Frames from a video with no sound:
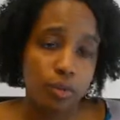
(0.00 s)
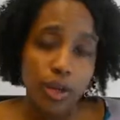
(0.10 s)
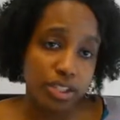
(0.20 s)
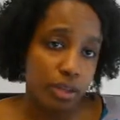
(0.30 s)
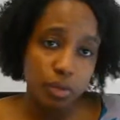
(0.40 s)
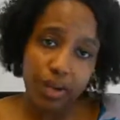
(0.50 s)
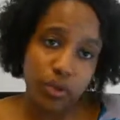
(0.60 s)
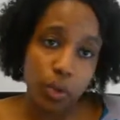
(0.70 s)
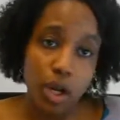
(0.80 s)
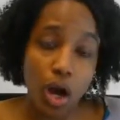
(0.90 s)
winter, whatever
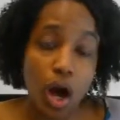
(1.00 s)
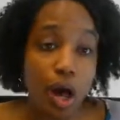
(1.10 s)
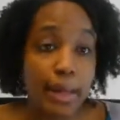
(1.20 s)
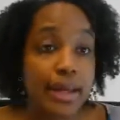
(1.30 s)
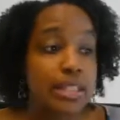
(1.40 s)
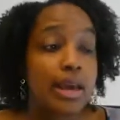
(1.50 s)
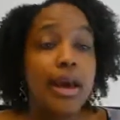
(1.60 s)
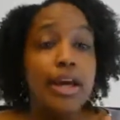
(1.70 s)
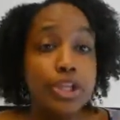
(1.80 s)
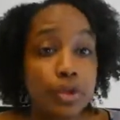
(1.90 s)
you want to call it,
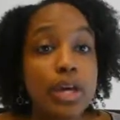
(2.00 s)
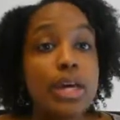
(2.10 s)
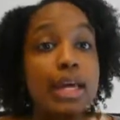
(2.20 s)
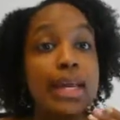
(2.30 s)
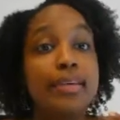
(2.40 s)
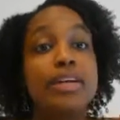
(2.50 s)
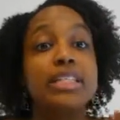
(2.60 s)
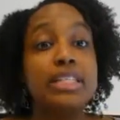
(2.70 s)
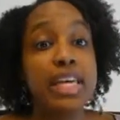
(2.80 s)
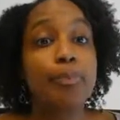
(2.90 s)
you can get
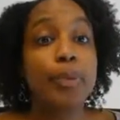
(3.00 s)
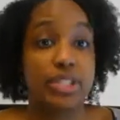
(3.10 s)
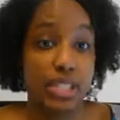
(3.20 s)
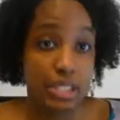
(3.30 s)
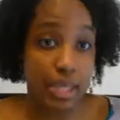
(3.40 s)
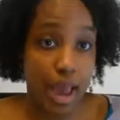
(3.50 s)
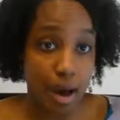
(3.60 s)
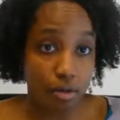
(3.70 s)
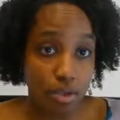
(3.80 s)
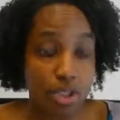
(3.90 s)
even deeper
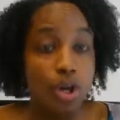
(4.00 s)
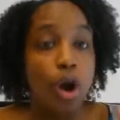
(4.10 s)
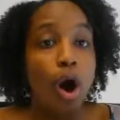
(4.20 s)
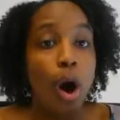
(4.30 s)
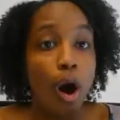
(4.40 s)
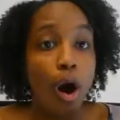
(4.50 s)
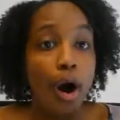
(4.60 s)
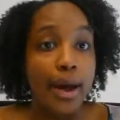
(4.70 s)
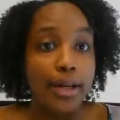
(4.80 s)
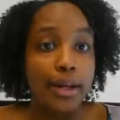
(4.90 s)
discounts
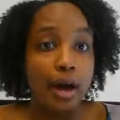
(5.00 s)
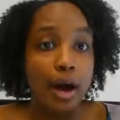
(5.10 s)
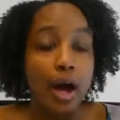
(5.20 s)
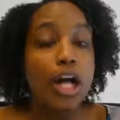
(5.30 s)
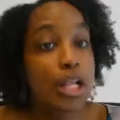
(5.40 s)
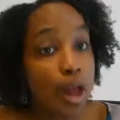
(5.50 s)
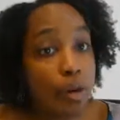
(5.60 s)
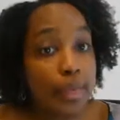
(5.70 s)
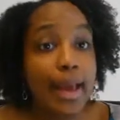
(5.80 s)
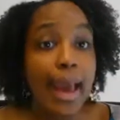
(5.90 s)
on
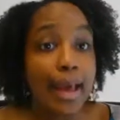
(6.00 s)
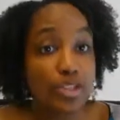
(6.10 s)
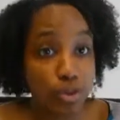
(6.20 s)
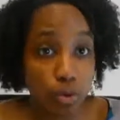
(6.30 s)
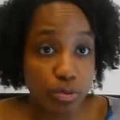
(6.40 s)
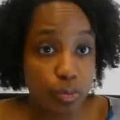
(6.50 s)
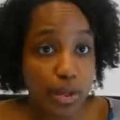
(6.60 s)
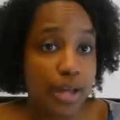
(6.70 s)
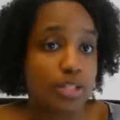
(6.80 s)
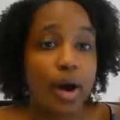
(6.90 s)
clothing and school
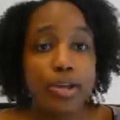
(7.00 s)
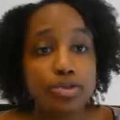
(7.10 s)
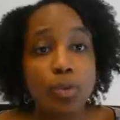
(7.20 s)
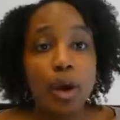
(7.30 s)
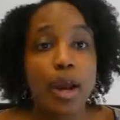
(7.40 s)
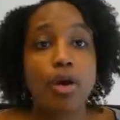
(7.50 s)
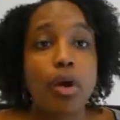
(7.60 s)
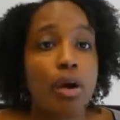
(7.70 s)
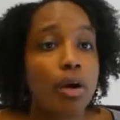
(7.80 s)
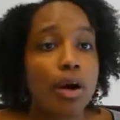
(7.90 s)
supplies. So I used to work at
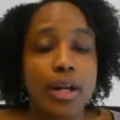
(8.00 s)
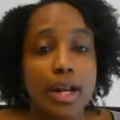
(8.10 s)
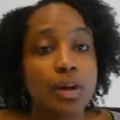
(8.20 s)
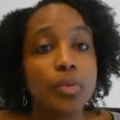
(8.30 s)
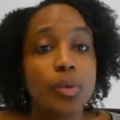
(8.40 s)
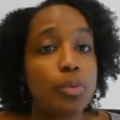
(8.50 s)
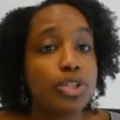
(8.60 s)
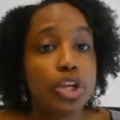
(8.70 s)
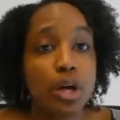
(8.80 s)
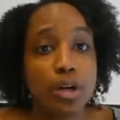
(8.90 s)
Kroger, and I know when we
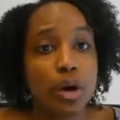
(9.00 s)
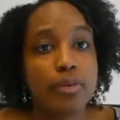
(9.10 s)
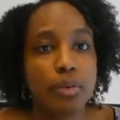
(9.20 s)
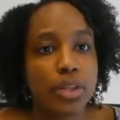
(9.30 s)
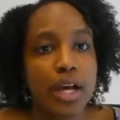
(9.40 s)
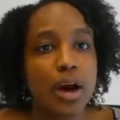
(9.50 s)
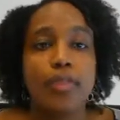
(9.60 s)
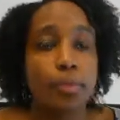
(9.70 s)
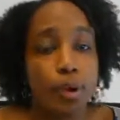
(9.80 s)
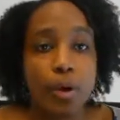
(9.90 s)
would turn over what they
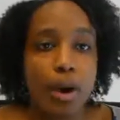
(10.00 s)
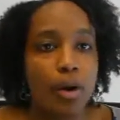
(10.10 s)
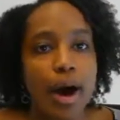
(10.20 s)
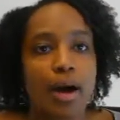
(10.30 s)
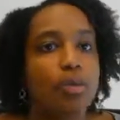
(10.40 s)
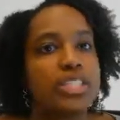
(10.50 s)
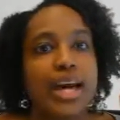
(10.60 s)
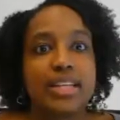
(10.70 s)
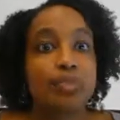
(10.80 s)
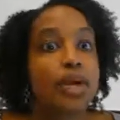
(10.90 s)
called the promo aisle, which
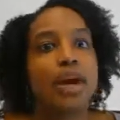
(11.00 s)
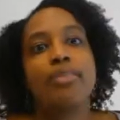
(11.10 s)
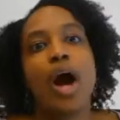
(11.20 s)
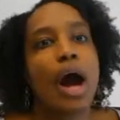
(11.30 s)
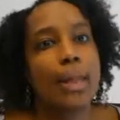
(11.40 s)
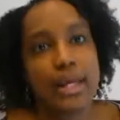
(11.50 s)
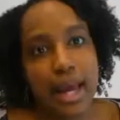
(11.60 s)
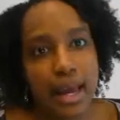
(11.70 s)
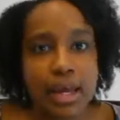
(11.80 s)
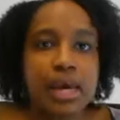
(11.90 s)
has whatever
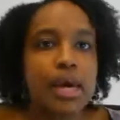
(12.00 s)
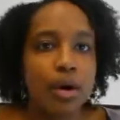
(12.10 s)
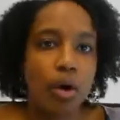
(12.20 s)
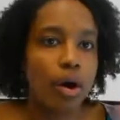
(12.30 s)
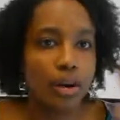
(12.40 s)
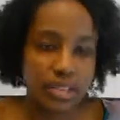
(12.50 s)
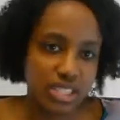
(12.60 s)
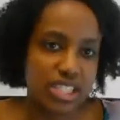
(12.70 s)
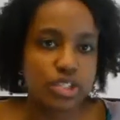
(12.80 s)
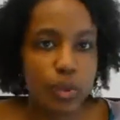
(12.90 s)
holiday or
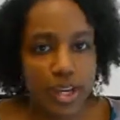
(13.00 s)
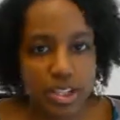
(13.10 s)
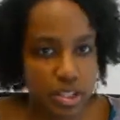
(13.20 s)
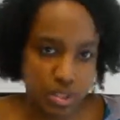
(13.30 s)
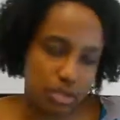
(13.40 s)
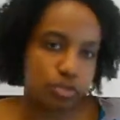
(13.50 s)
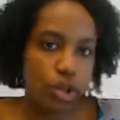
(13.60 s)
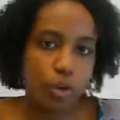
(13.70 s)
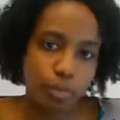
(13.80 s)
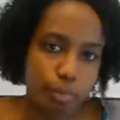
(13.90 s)
situation is,
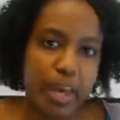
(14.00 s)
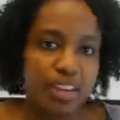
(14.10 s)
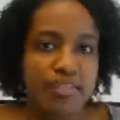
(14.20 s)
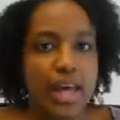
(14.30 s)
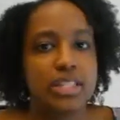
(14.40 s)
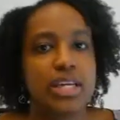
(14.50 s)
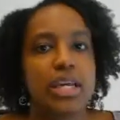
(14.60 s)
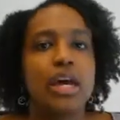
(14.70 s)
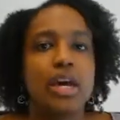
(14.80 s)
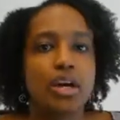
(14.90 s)
big and
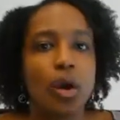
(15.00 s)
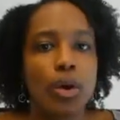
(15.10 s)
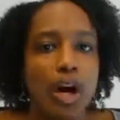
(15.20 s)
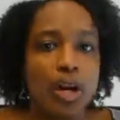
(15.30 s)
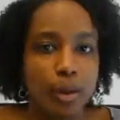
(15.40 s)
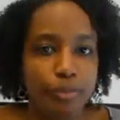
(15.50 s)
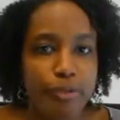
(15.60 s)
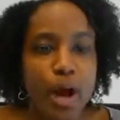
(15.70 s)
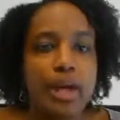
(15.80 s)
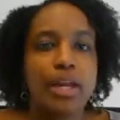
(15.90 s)
fancy going on up
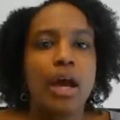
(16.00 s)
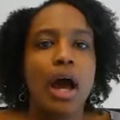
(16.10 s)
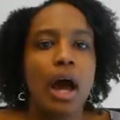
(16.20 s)
front,